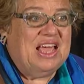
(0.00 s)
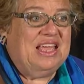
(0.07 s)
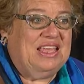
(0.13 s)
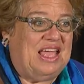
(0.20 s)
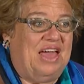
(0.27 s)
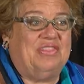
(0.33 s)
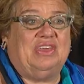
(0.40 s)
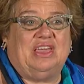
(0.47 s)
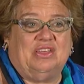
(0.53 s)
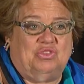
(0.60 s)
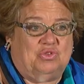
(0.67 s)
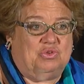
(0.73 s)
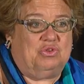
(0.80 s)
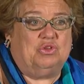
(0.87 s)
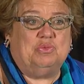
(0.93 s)
Yeah, they get
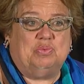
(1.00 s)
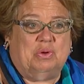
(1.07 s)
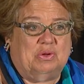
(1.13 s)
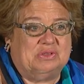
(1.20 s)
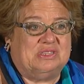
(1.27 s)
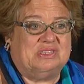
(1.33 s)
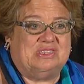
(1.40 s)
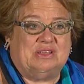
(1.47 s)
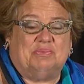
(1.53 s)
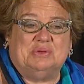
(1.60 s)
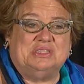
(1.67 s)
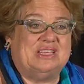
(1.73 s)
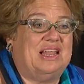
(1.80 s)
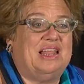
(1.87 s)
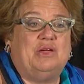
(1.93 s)
through loopholes and stuff.
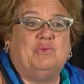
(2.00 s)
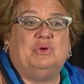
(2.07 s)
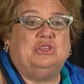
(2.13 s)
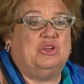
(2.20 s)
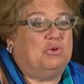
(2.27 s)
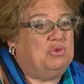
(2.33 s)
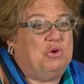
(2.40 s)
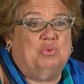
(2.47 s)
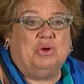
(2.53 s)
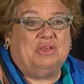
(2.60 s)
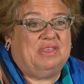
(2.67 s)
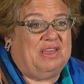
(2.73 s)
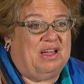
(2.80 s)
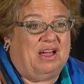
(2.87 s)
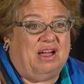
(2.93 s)
It's not like we don't know where
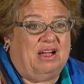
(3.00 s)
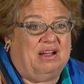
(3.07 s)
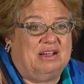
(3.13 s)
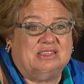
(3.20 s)
they are.